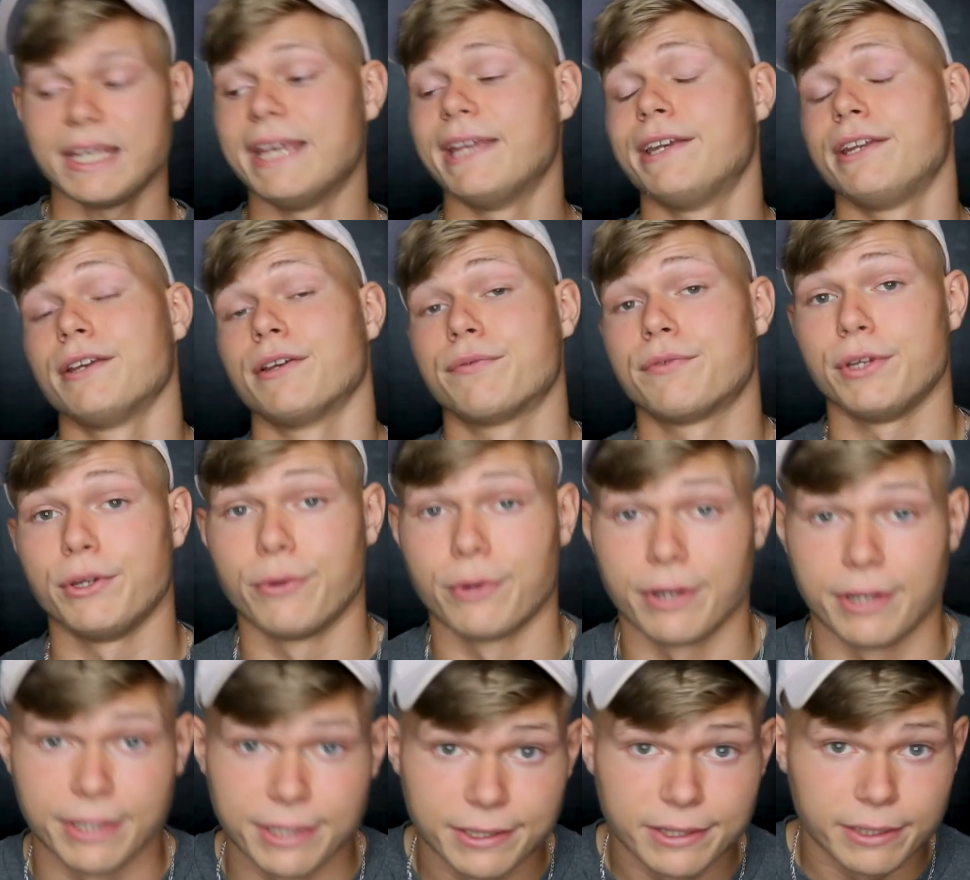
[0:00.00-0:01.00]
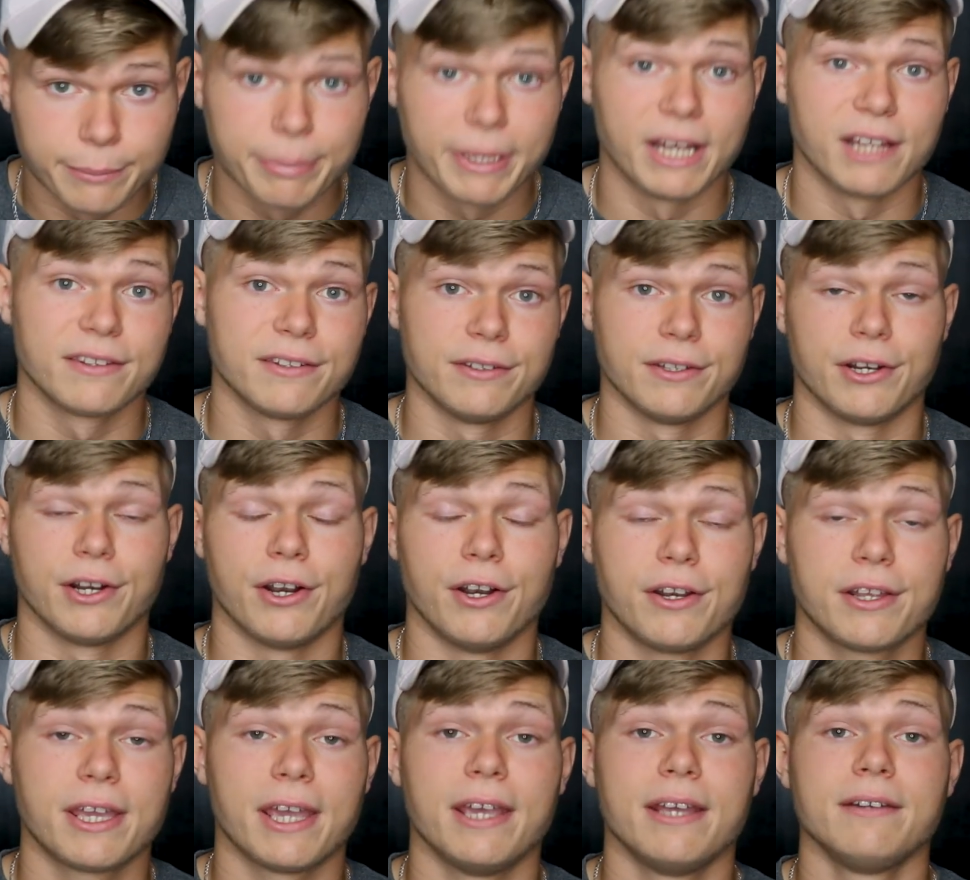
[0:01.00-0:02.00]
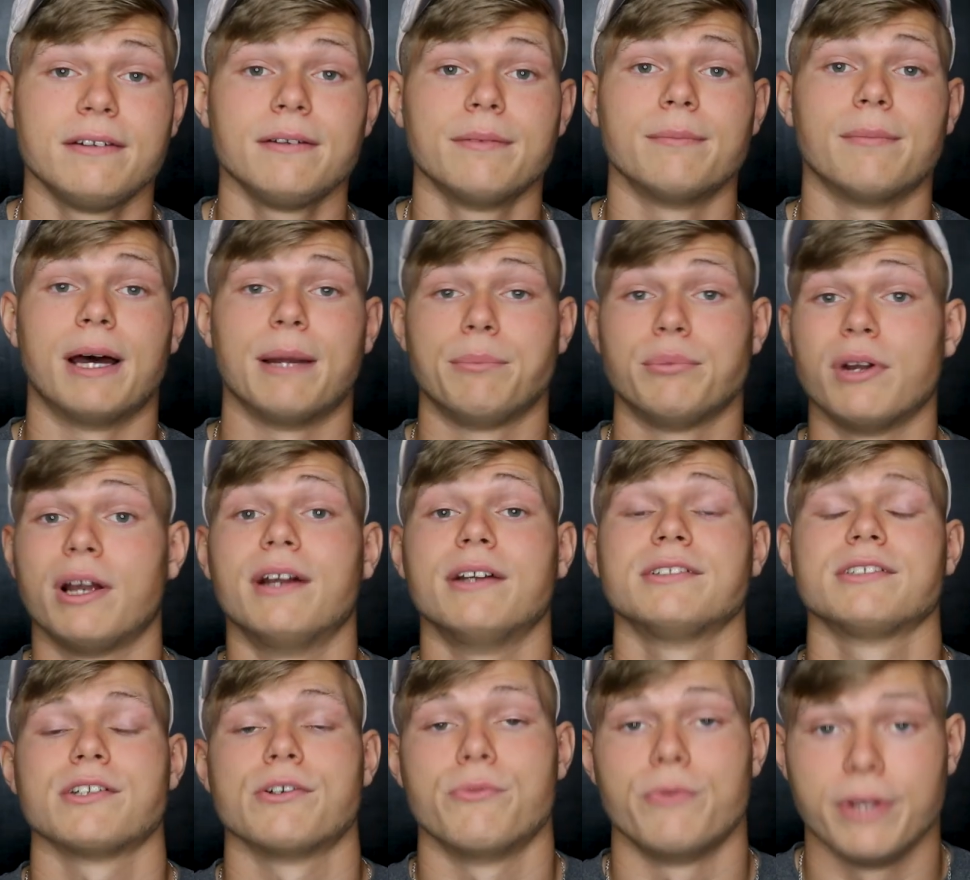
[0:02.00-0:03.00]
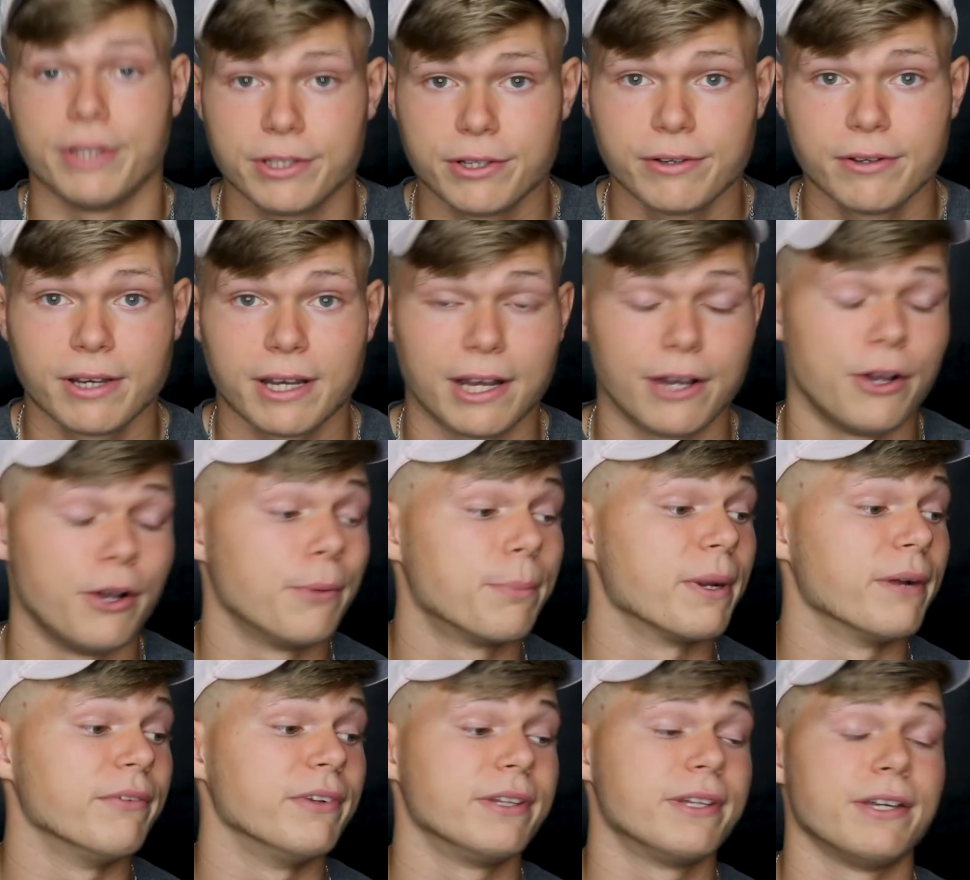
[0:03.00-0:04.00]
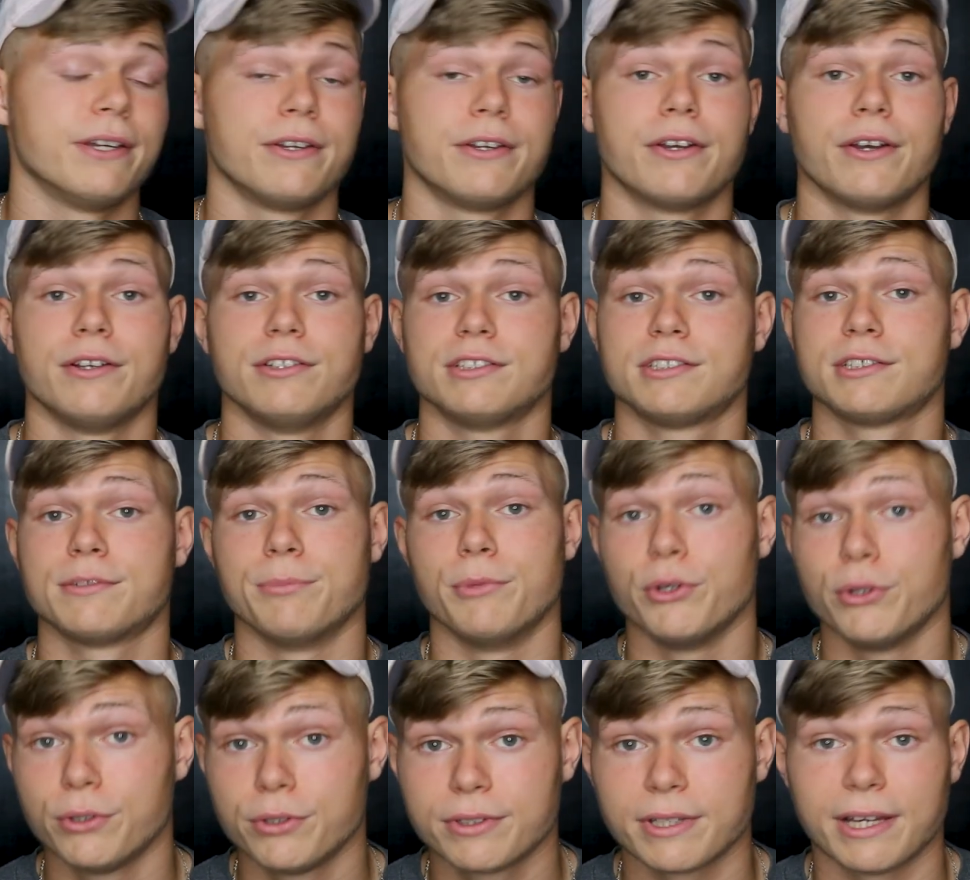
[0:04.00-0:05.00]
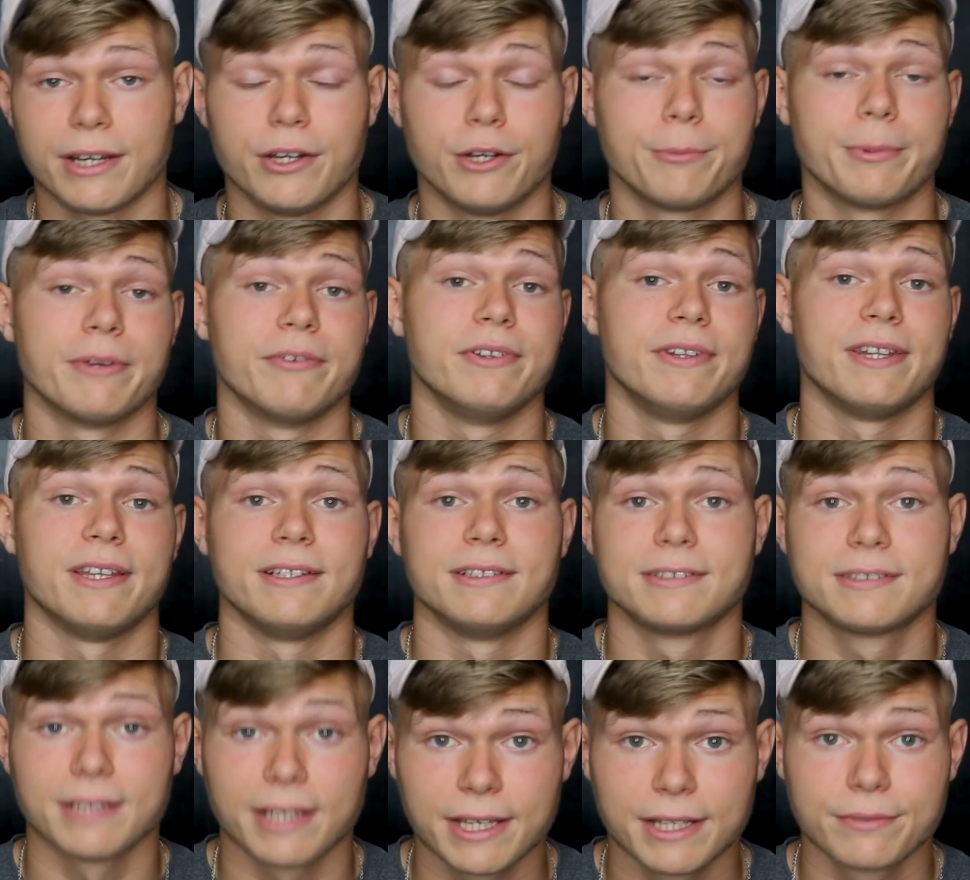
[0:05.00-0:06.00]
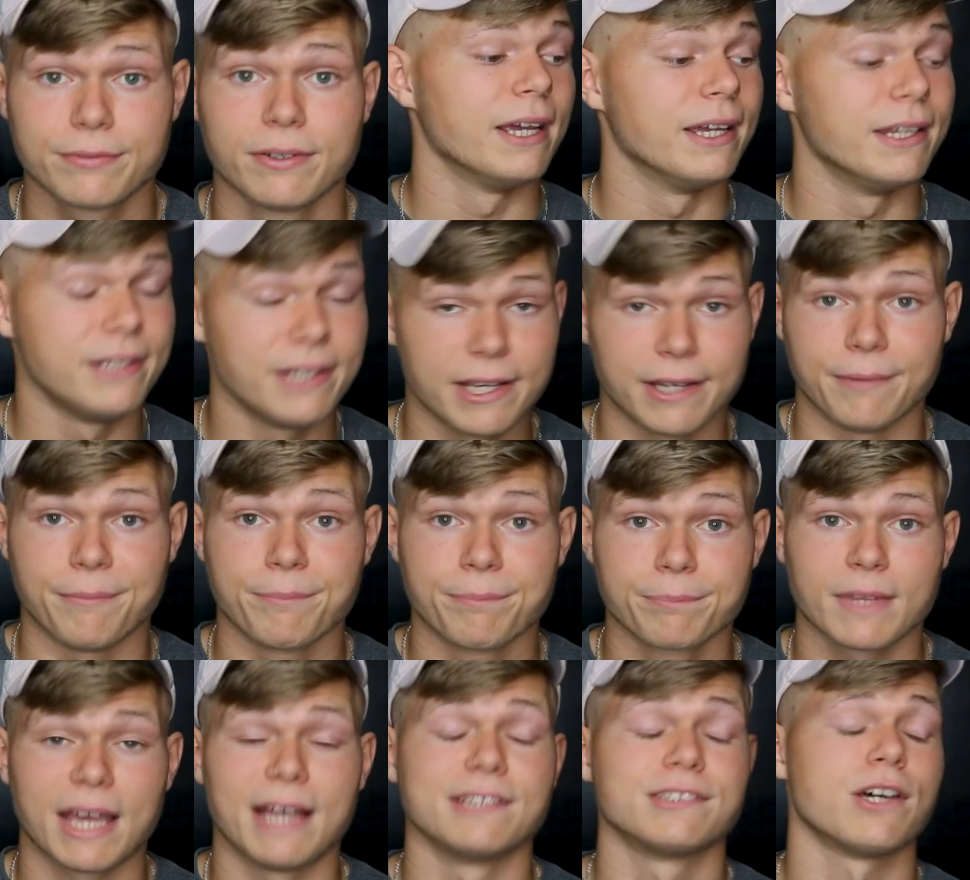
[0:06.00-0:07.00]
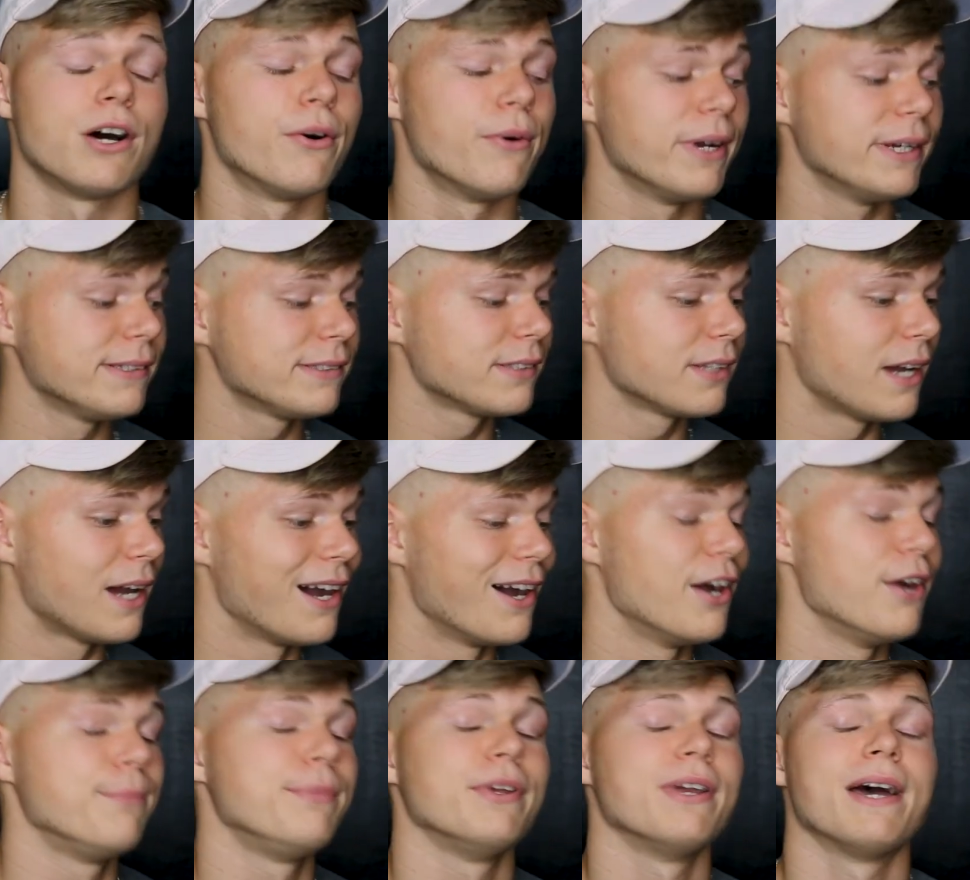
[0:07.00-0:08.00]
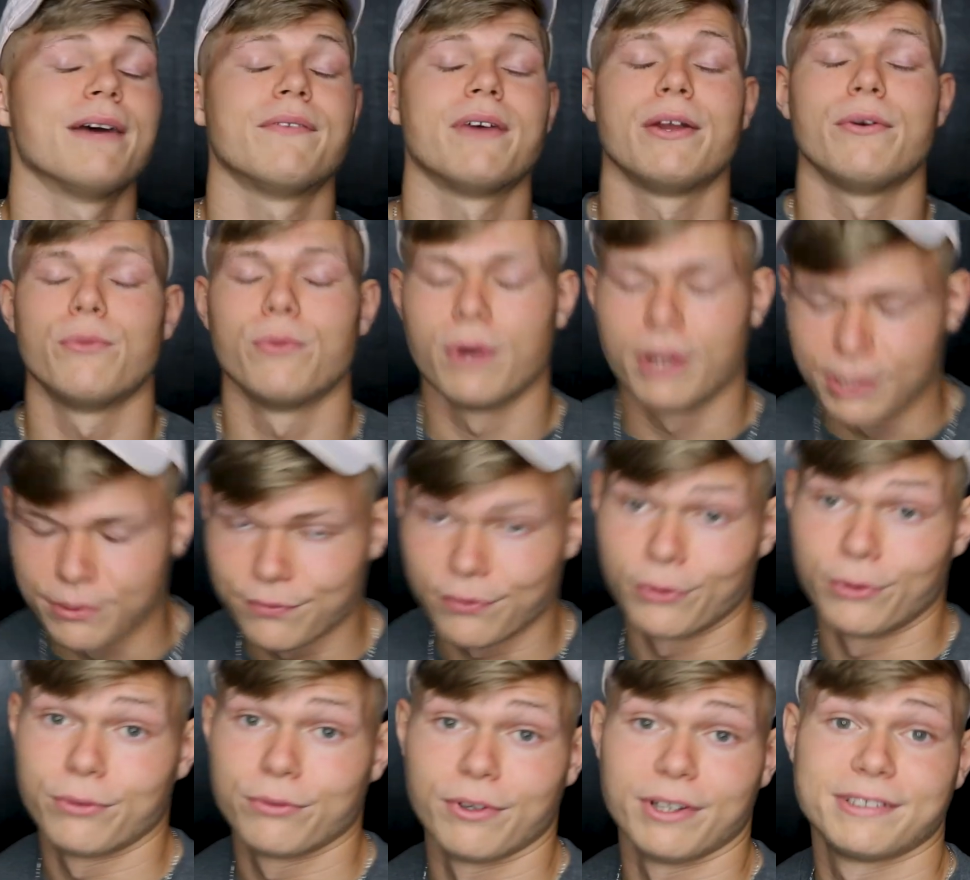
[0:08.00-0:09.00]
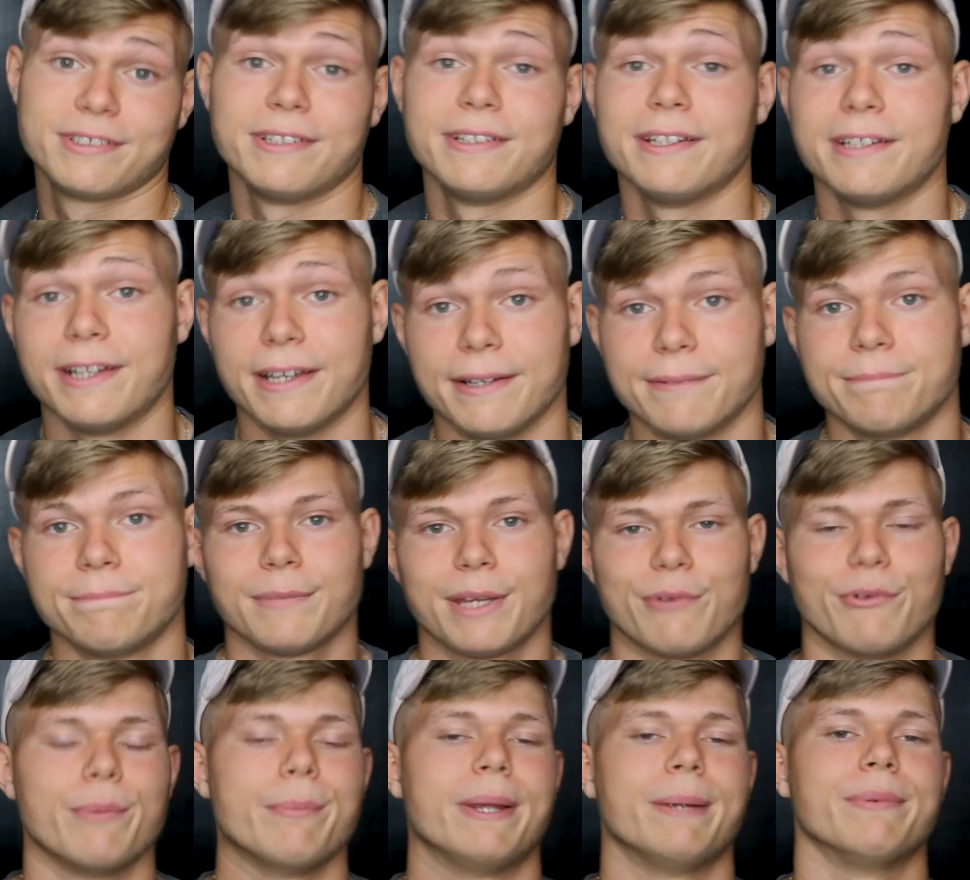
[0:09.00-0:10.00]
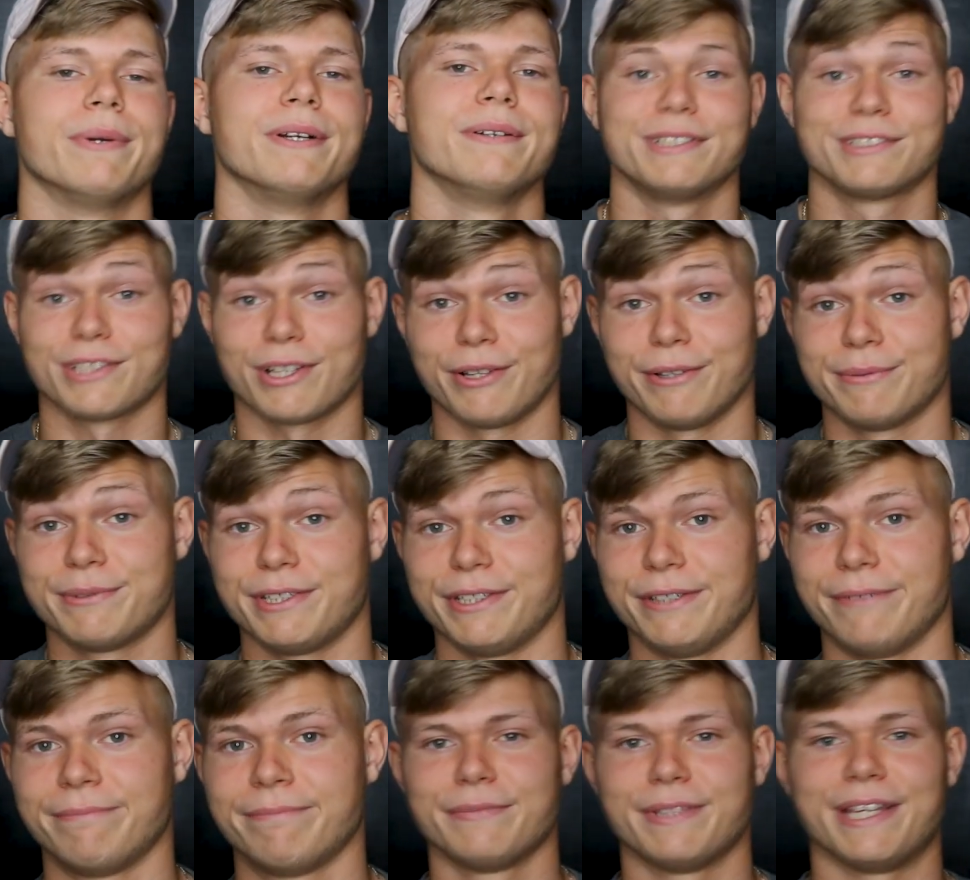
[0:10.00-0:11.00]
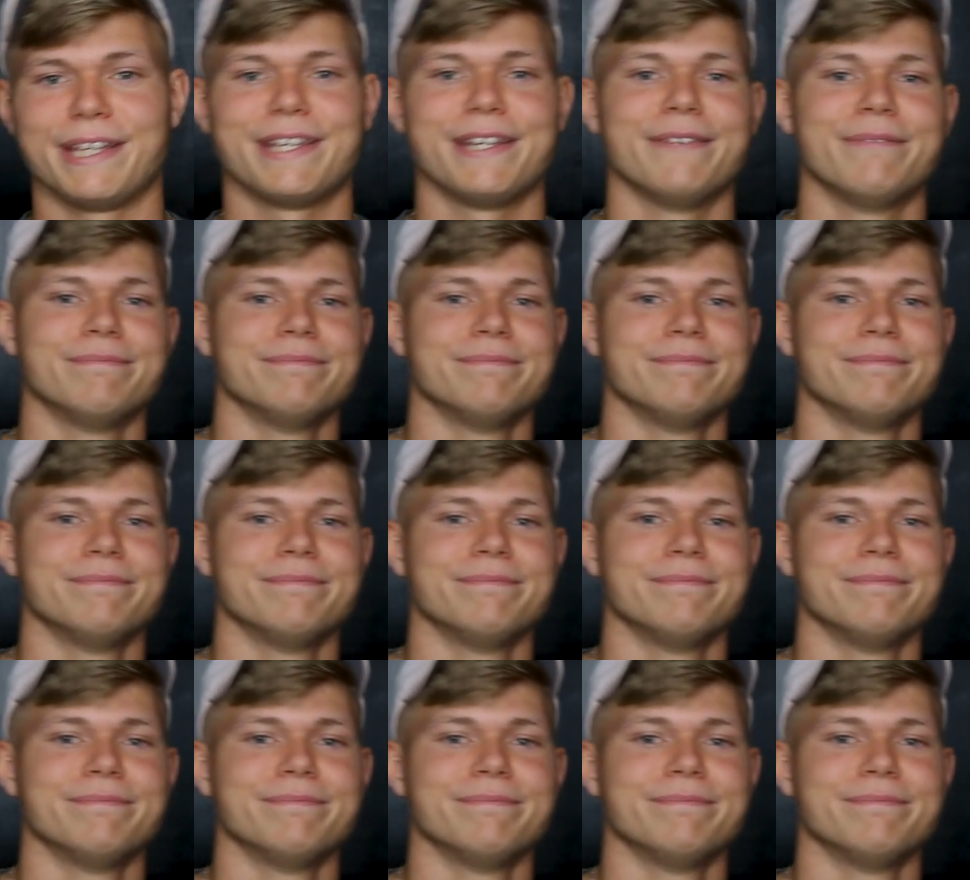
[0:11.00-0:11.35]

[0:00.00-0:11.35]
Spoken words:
And if you are in the path of the hurricane, my prayers are with you. I hope everything goes smooth. I hope everything's safe. And yeah, as always, I hope you have a wonderful rest of the day. And remember, solid to you. Thank